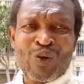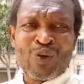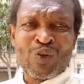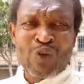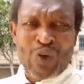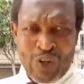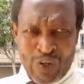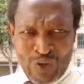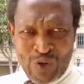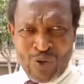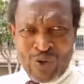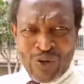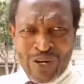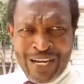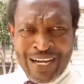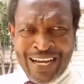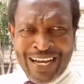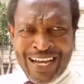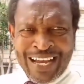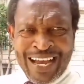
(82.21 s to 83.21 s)
So,
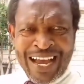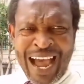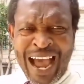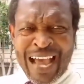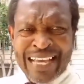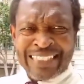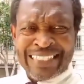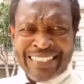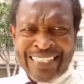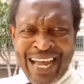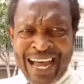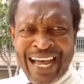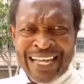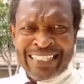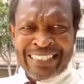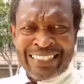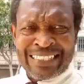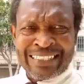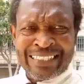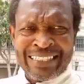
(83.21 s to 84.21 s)
I start
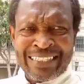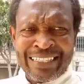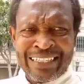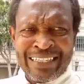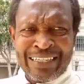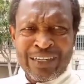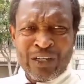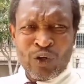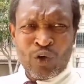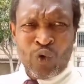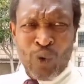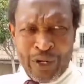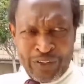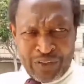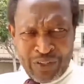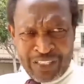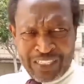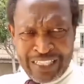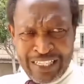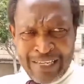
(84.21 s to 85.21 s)
going
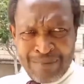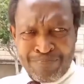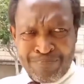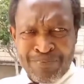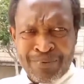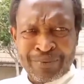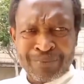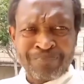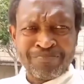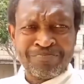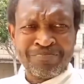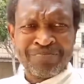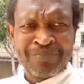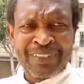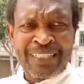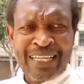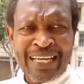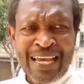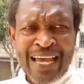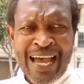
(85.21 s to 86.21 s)
to sleep
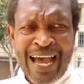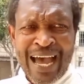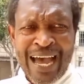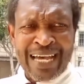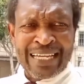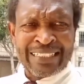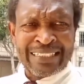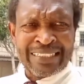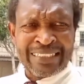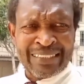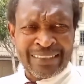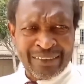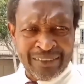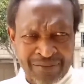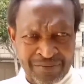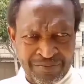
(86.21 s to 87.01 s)
and